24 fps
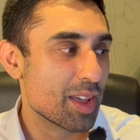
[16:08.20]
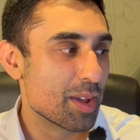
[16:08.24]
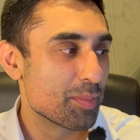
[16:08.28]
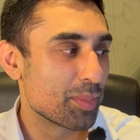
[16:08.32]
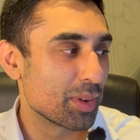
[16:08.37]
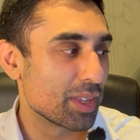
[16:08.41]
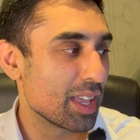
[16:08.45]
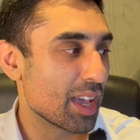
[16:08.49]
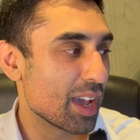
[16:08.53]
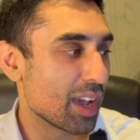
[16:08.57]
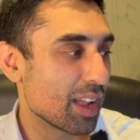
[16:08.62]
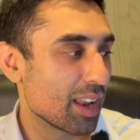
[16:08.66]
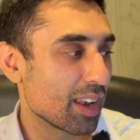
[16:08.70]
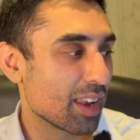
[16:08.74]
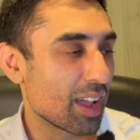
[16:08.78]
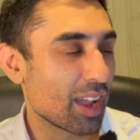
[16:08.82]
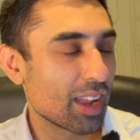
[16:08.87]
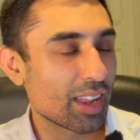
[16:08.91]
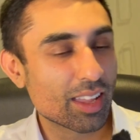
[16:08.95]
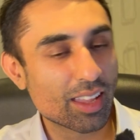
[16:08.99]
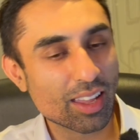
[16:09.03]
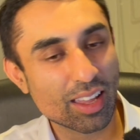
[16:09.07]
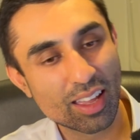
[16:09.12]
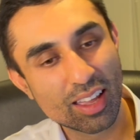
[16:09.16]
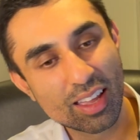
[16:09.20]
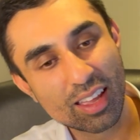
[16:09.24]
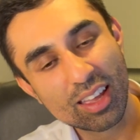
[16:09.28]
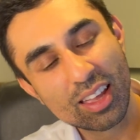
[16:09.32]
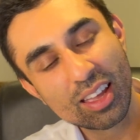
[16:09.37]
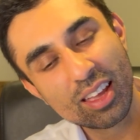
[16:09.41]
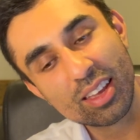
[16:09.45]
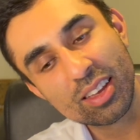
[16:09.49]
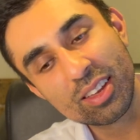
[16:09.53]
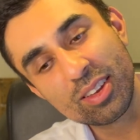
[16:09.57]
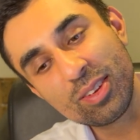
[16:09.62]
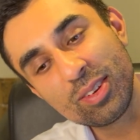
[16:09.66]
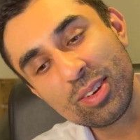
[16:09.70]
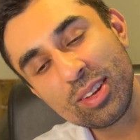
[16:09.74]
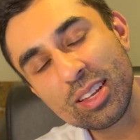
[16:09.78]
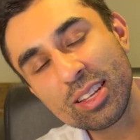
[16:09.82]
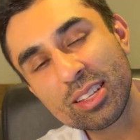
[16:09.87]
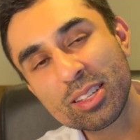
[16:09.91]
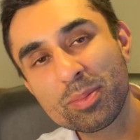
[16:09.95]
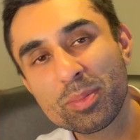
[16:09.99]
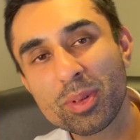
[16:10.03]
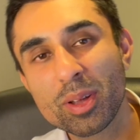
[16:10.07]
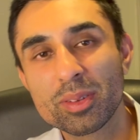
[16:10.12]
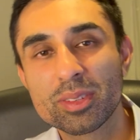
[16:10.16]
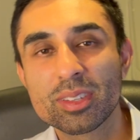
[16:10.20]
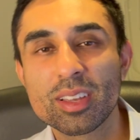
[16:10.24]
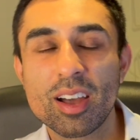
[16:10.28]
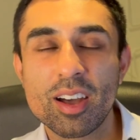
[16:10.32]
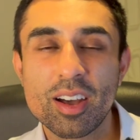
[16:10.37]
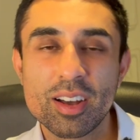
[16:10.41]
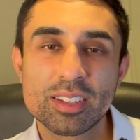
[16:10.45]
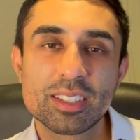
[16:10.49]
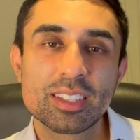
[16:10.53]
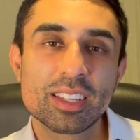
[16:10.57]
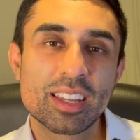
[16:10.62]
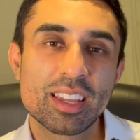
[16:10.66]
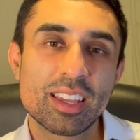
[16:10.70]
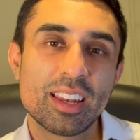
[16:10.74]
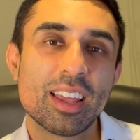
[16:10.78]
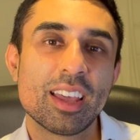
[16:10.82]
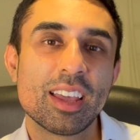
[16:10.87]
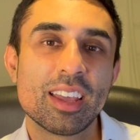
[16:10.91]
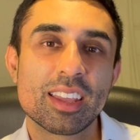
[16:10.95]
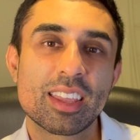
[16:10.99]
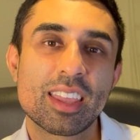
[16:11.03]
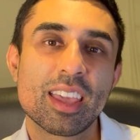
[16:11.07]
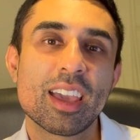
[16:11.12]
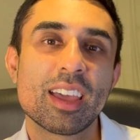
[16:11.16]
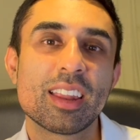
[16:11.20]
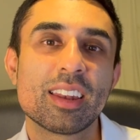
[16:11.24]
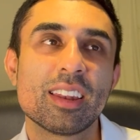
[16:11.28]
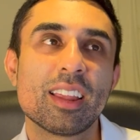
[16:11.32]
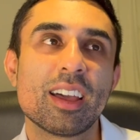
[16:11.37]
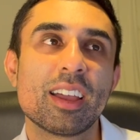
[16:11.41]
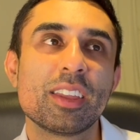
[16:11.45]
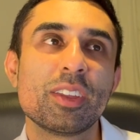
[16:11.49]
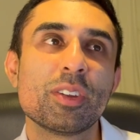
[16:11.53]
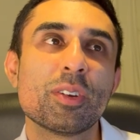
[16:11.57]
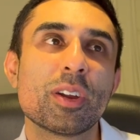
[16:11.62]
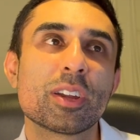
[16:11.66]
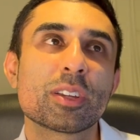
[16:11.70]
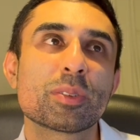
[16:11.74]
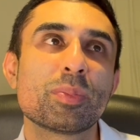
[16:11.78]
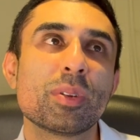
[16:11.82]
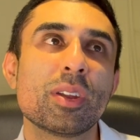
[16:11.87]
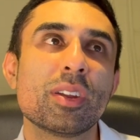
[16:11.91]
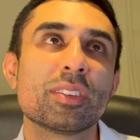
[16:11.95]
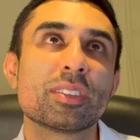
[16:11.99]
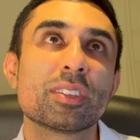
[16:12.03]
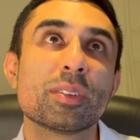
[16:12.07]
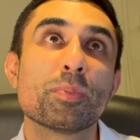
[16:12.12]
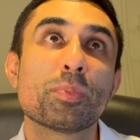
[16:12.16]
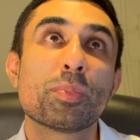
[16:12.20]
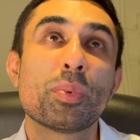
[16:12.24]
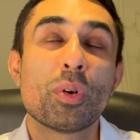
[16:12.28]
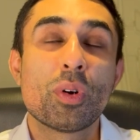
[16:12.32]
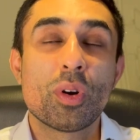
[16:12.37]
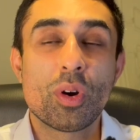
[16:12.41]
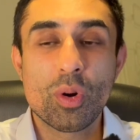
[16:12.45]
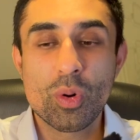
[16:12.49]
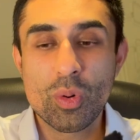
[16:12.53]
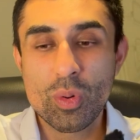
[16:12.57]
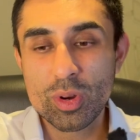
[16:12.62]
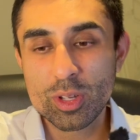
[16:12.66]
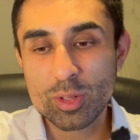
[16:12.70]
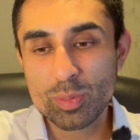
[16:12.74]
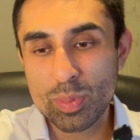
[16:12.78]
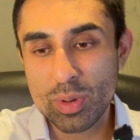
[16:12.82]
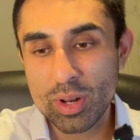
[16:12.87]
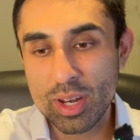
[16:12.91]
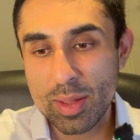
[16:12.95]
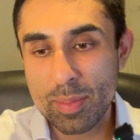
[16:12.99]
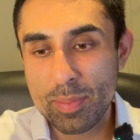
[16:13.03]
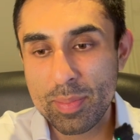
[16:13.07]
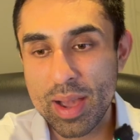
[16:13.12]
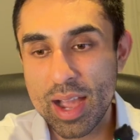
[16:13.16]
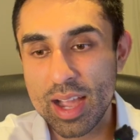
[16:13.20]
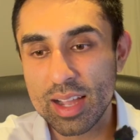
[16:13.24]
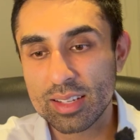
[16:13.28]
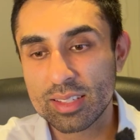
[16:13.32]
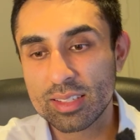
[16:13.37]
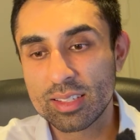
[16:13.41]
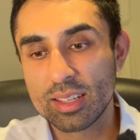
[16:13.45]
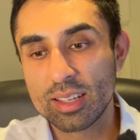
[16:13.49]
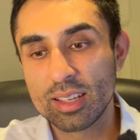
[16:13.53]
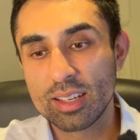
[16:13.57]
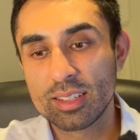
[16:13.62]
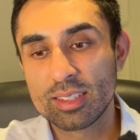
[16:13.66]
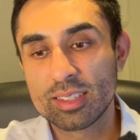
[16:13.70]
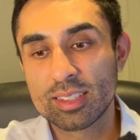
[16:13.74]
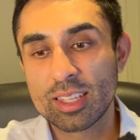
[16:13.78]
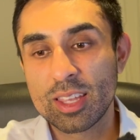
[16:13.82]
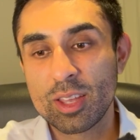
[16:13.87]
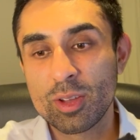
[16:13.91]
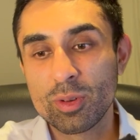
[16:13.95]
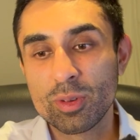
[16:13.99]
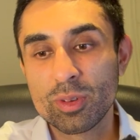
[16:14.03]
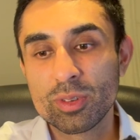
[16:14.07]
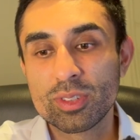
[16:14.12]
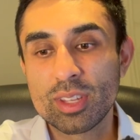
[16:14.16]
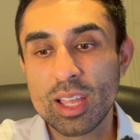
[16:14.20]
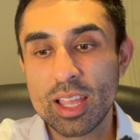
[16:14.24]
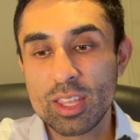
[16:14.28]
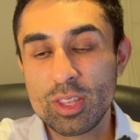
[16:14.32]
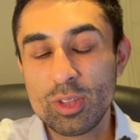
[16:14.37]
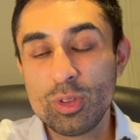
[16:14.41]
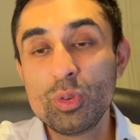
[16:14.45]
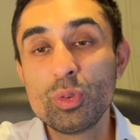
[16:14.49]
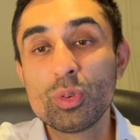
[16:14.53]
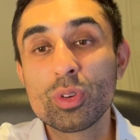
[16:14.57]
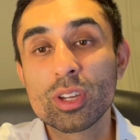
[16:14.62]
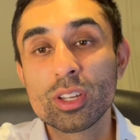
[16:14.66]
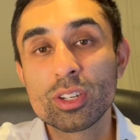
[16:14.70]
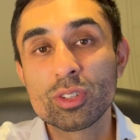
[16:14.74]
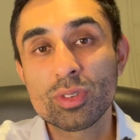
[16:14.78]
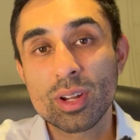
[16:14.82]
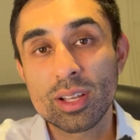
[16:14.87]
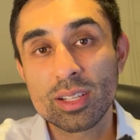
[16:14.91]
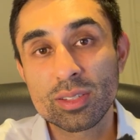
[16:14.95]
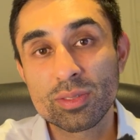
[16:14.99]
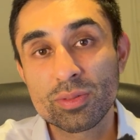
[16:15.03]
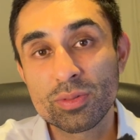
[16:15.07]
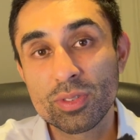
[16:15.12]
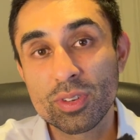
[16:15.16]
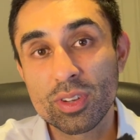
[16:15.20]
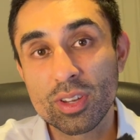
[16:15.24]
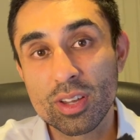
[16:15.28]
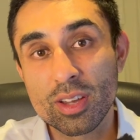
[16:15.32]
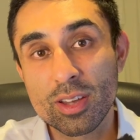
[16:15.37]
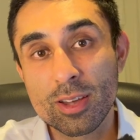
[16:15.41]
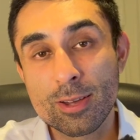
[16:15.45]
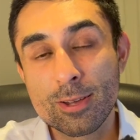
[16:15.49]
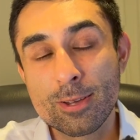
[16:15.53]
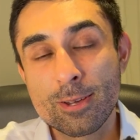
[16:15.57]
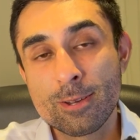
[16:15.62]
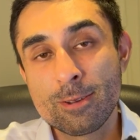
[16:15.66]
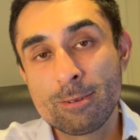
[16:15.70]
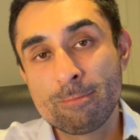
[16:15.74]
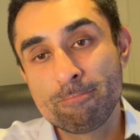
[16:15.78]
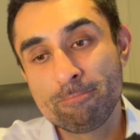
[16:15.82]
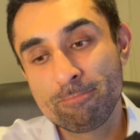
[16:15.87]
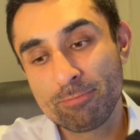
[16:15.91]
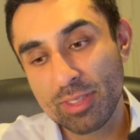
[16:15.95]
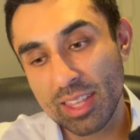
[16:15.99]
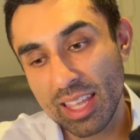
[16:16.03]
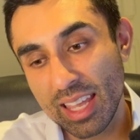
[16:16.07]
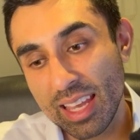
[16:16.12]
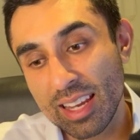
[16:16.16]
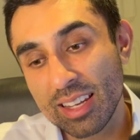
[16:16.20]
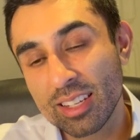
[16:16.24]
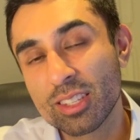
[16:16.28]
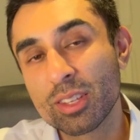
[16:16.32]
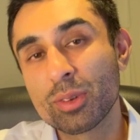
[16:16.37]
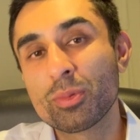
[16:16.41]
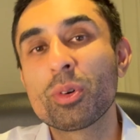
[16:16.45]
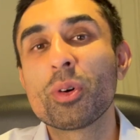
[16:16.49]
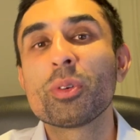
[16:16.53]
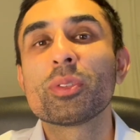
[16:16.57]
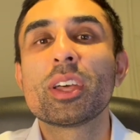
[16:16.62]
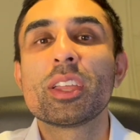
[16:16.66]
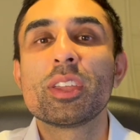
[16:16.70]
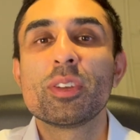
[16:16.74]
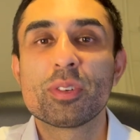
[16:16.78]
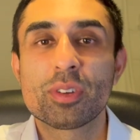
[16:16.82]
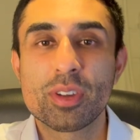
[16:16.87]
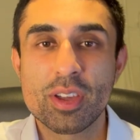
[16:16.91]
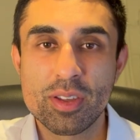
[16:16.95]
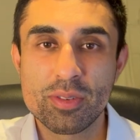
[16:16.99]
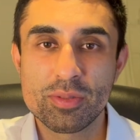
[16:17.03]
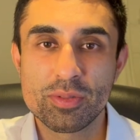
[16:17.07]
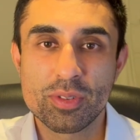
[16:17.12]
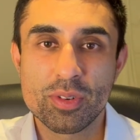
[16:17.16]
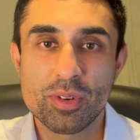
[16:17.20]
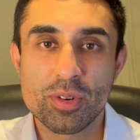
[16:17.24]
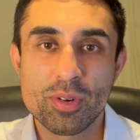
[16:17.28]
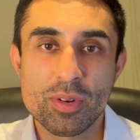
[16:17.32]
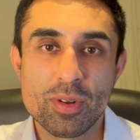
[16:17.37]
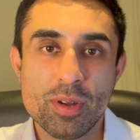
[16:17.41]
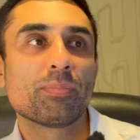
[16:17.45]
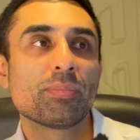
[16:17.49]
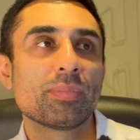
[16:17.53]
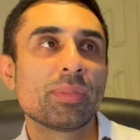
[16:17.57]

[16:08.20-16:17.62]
But yeah, like, you need to be able to articulate, again, like, your experience, and always pull it back to skills that you can transfer into the role that you're going for.